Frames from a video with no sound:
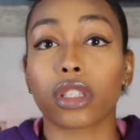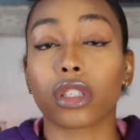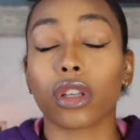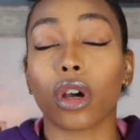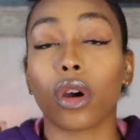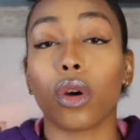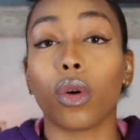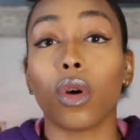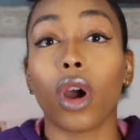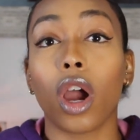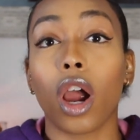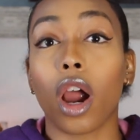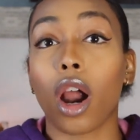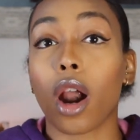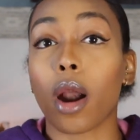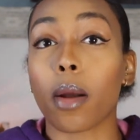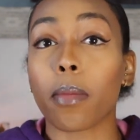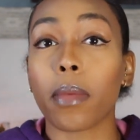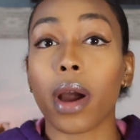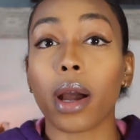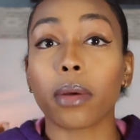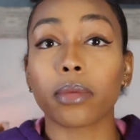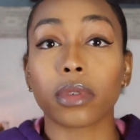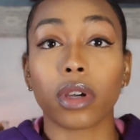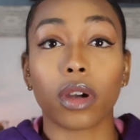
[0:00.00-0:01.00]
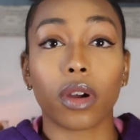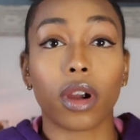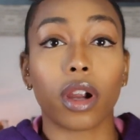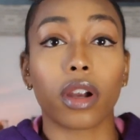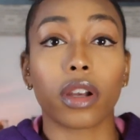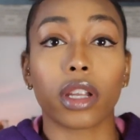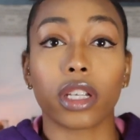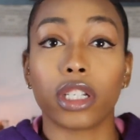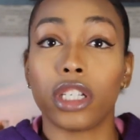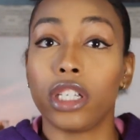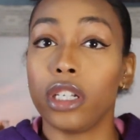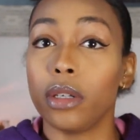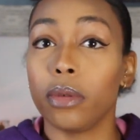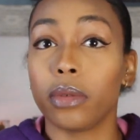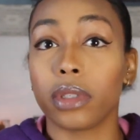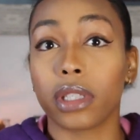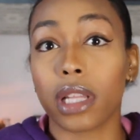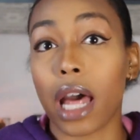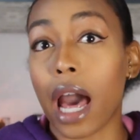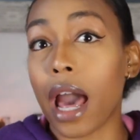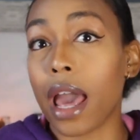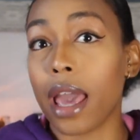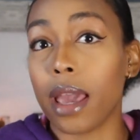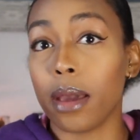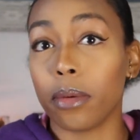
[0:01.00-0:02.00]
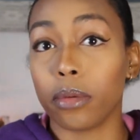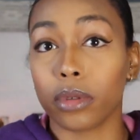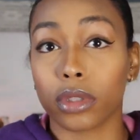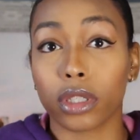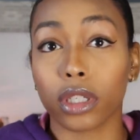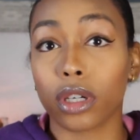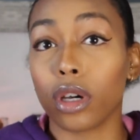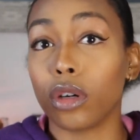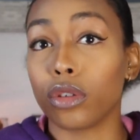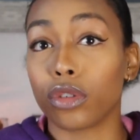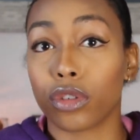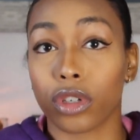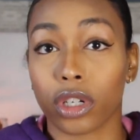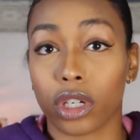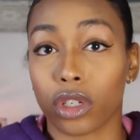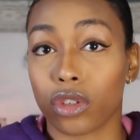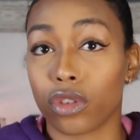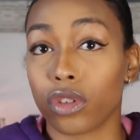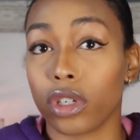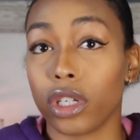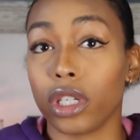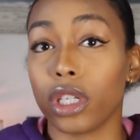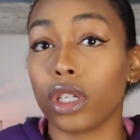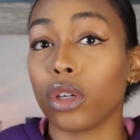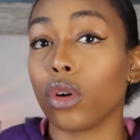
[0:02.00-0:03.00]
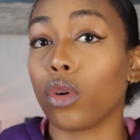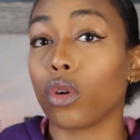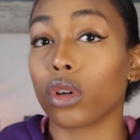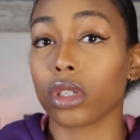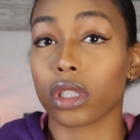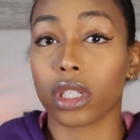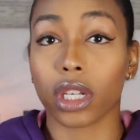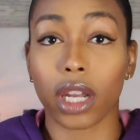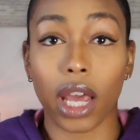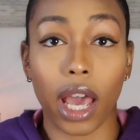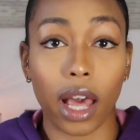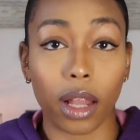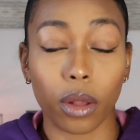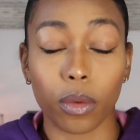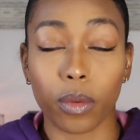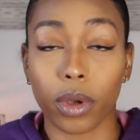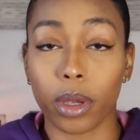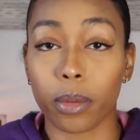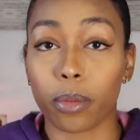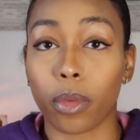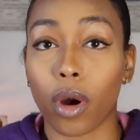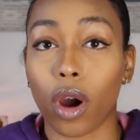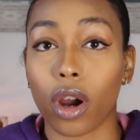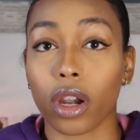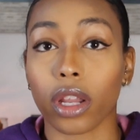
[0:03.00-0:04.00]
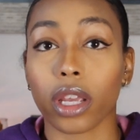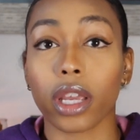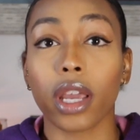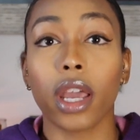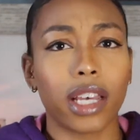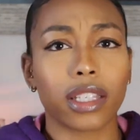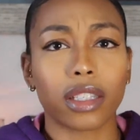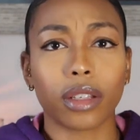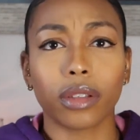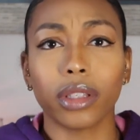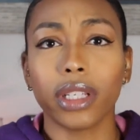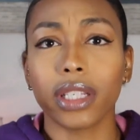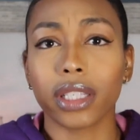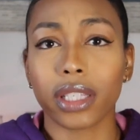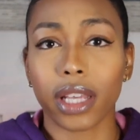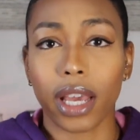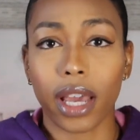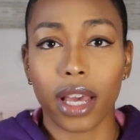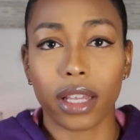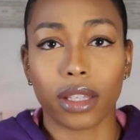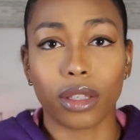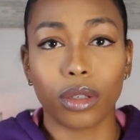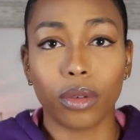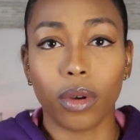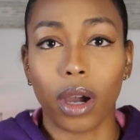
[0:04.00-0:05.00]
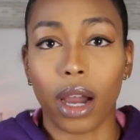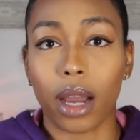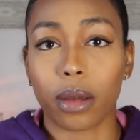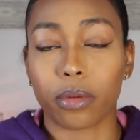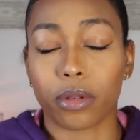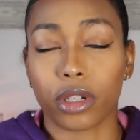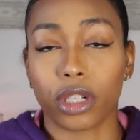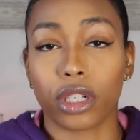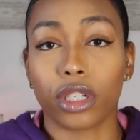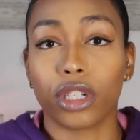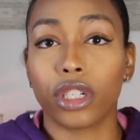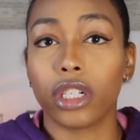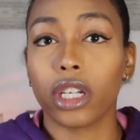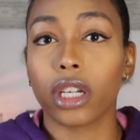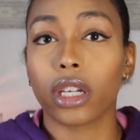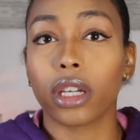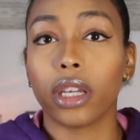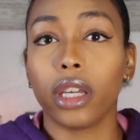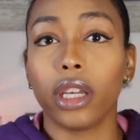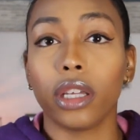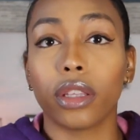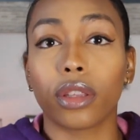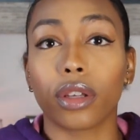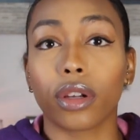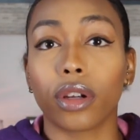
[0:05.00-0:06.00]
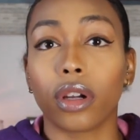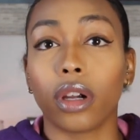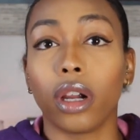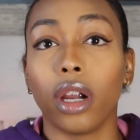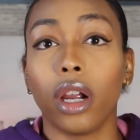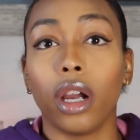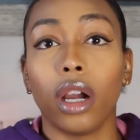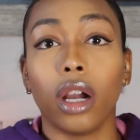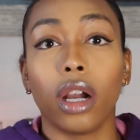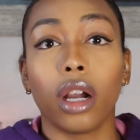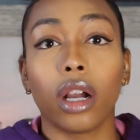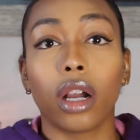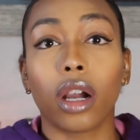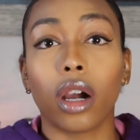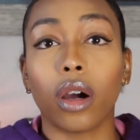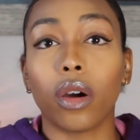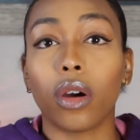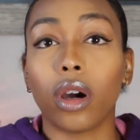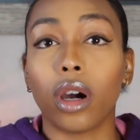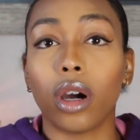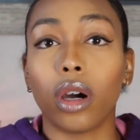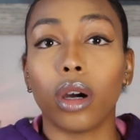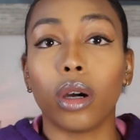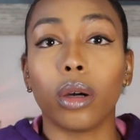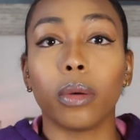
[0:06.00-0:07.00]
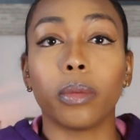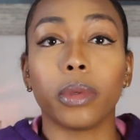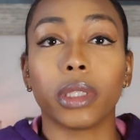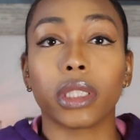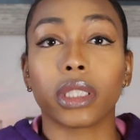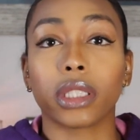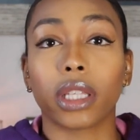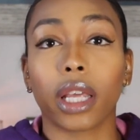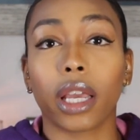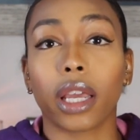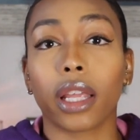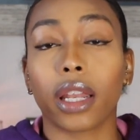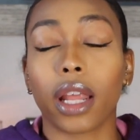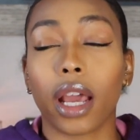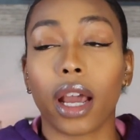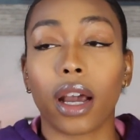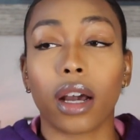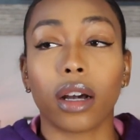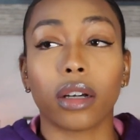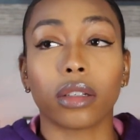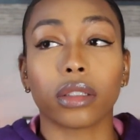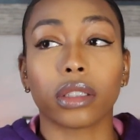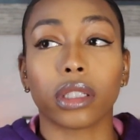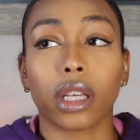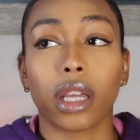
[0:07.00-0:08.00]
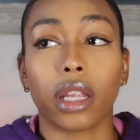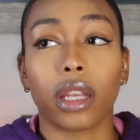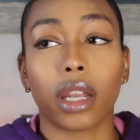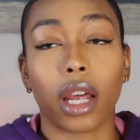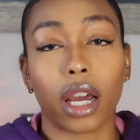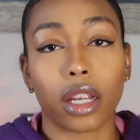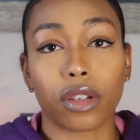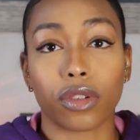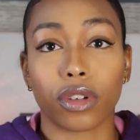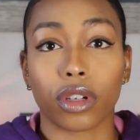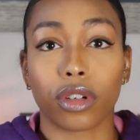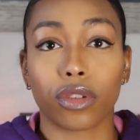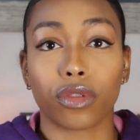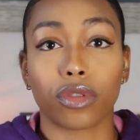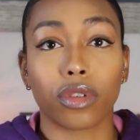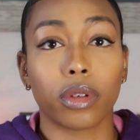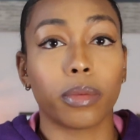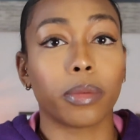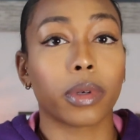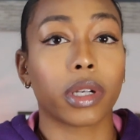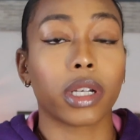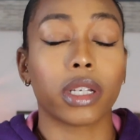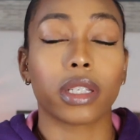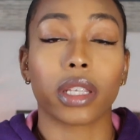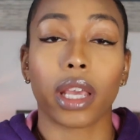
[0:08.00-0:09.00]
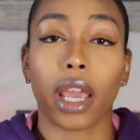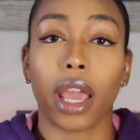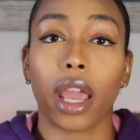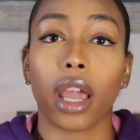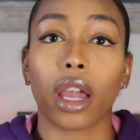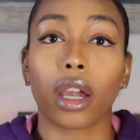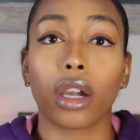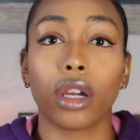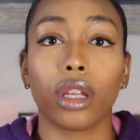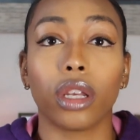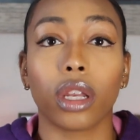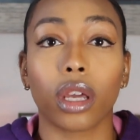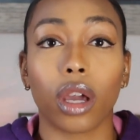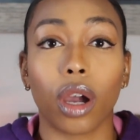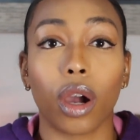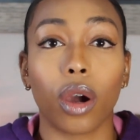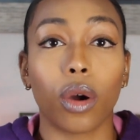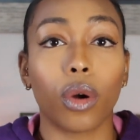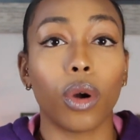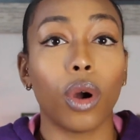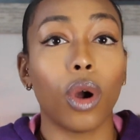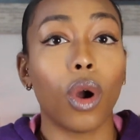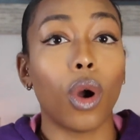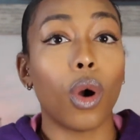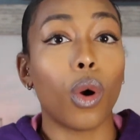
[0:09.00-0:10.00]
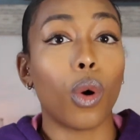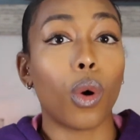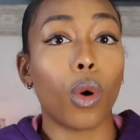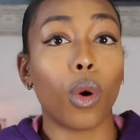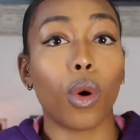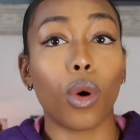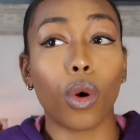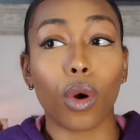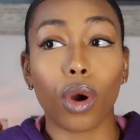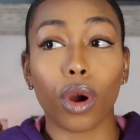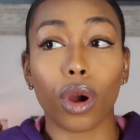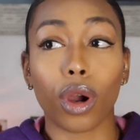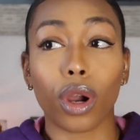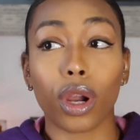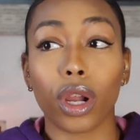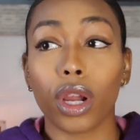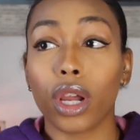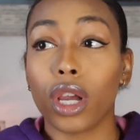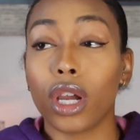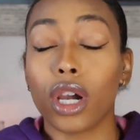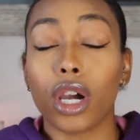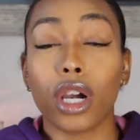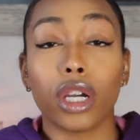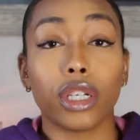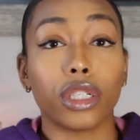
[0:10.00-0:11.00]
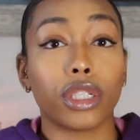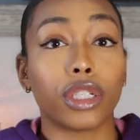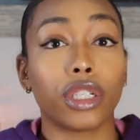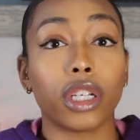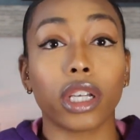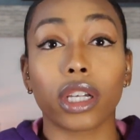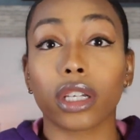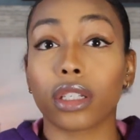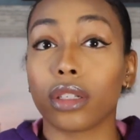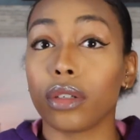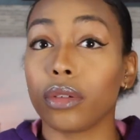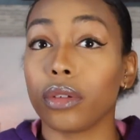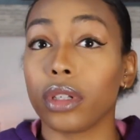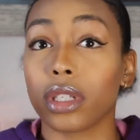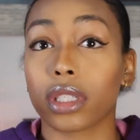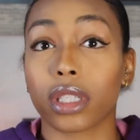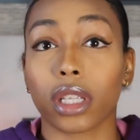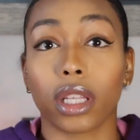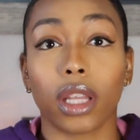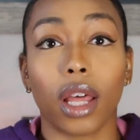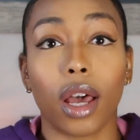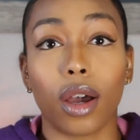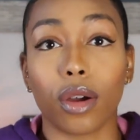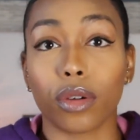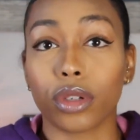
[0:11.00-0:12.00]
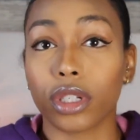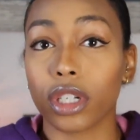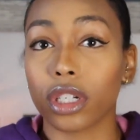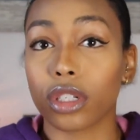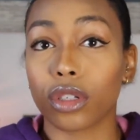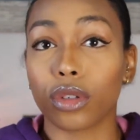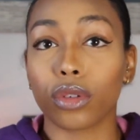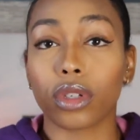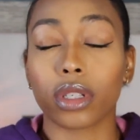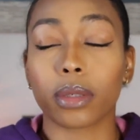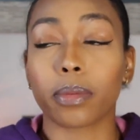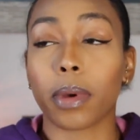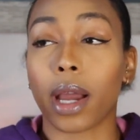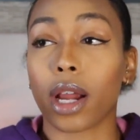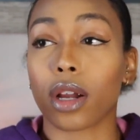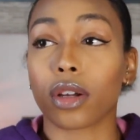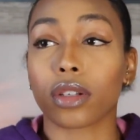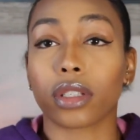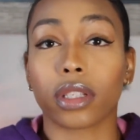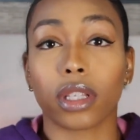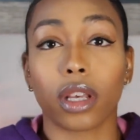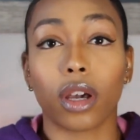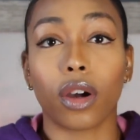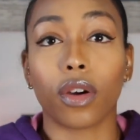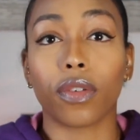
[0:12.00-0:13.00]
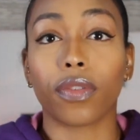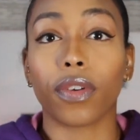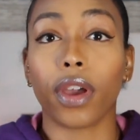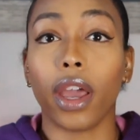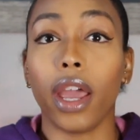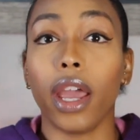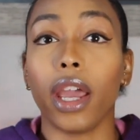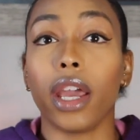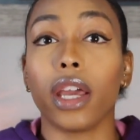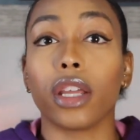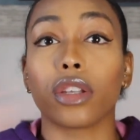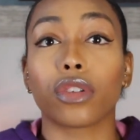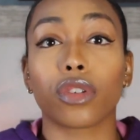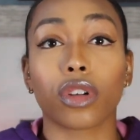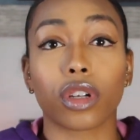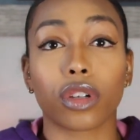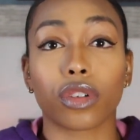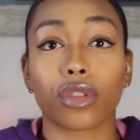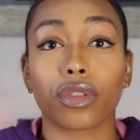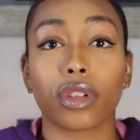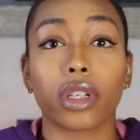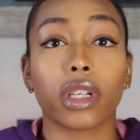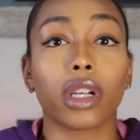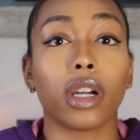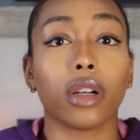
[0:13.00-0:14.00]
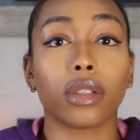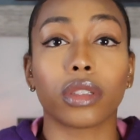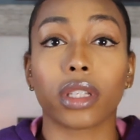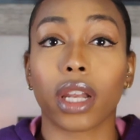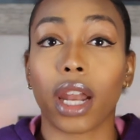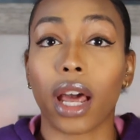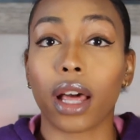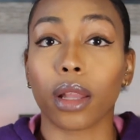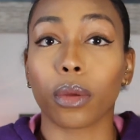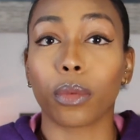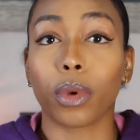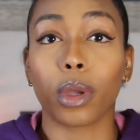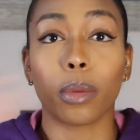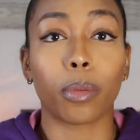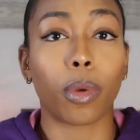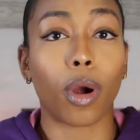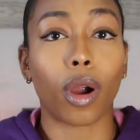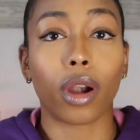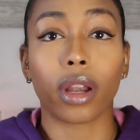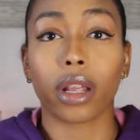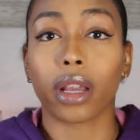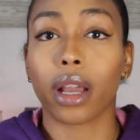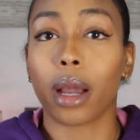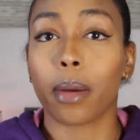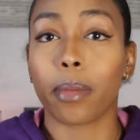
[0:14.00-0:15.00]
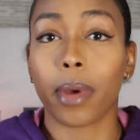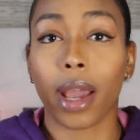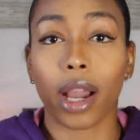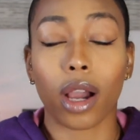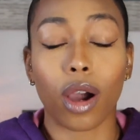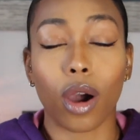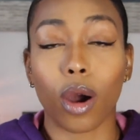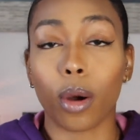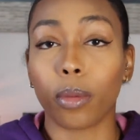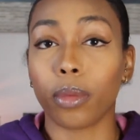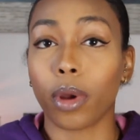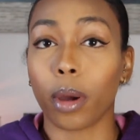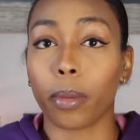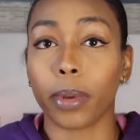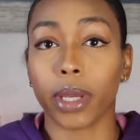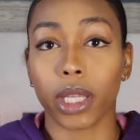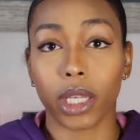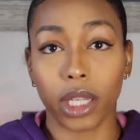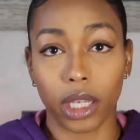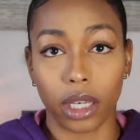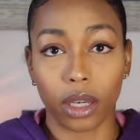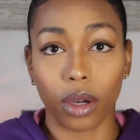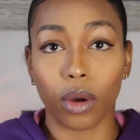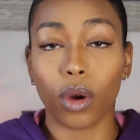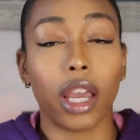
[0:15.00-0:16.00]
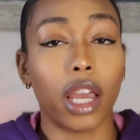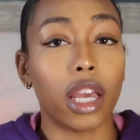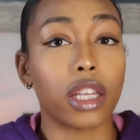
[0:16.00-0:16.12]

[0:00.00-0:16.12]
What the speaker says: So her mom told her that she was not able to go trick-or-treating or to the Halloween party. And so Lisa had two options. She could either go home and stay in the house and not trick-or-treat because Anne couldn't go, or she could do this alone. She could do this by herself and trick-or-treat, go to the Halloween party, come back home, no big deal.